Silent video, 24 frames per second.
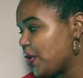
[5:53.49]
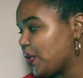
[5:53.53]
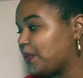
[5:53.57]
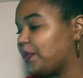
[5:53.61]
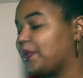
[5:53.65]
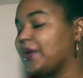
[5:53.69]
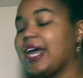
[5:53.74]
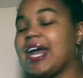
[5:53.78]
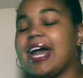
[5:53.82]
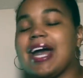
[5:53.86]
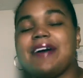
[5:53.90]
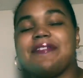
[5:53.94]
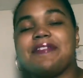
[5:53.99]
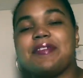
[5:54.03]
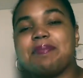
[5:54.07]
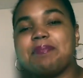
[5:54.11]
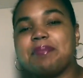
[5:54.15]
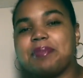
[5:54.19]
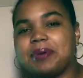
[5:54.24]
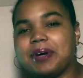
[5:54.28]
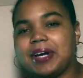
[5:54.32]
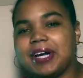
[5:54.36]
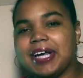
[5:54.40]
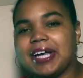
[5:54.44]
We have a
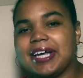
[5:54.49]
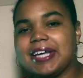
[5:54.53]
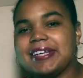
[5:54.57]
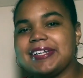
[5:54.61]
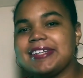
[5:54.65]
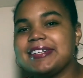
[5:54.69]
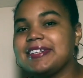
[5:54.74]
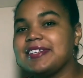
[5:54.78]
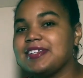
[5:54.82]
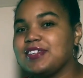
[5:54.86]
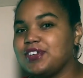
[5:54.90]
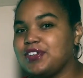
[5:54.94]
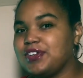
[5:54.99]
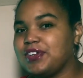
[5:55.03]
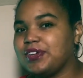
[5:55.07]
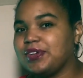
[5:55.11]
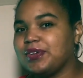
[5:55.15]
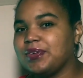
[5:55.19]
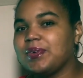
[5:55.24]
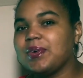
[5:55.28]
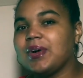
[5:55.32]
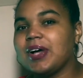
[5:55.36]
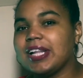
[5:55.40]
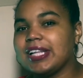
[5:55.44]
brand
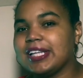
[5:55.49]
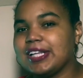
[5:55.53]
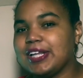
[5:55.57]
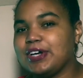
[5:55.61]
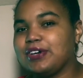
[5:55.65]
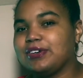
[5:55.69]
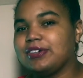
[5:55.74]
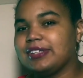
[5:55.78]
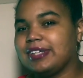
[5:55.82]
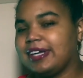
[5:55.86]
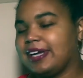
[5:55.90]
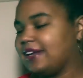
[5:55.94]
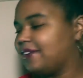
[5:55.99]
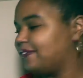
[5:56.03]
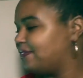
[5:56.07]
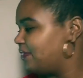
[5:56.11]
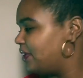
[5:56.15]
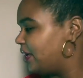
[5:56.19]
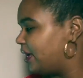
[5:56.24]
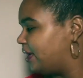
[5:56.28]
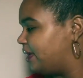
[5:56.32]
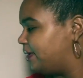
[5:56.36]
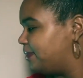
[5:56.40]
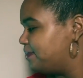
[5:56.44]
new Letterland
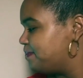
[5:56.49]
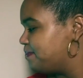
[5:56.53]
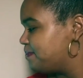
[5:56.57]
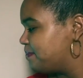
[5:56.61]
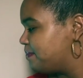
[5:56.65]
friend.